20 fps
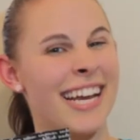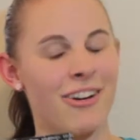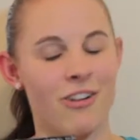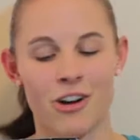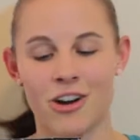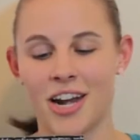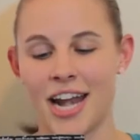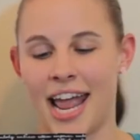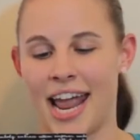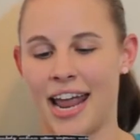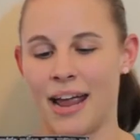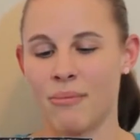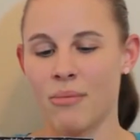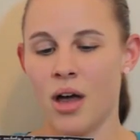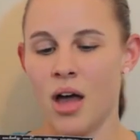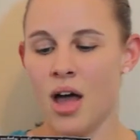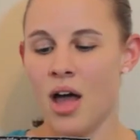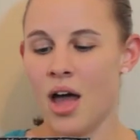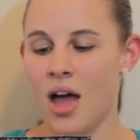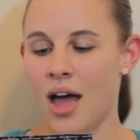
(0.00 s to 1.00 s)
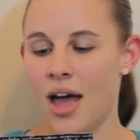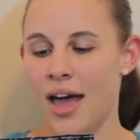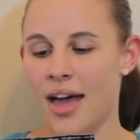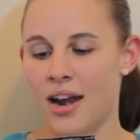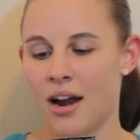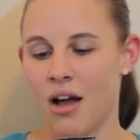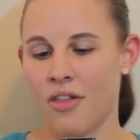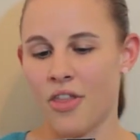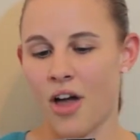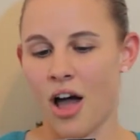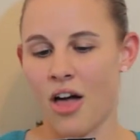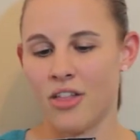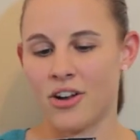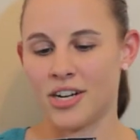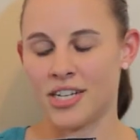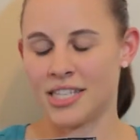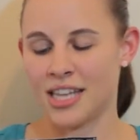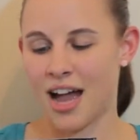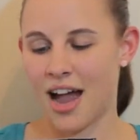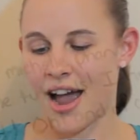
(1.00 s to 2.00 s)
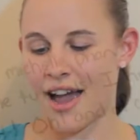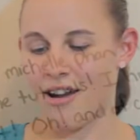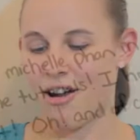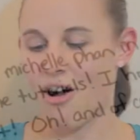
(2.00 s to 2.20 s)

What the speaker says: her name, and on the other side,